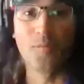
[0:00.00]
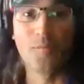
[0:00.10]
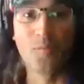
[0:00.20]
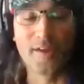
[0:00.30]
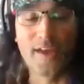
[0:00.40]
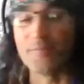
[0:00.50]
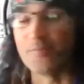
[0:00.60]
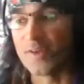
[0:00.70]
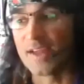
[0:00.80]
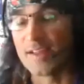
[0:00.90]
Well, we
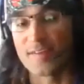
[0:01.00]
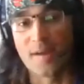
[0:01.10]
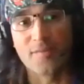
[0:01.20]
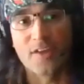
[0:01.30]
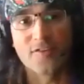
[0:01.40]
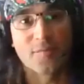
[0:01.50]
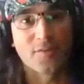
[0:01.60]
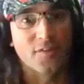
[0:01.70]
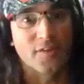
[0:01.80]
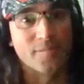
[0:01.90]
can. We can at some stage.
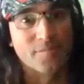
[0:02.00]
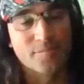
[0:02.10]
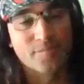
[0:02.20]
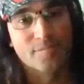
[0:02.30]
Absolutely.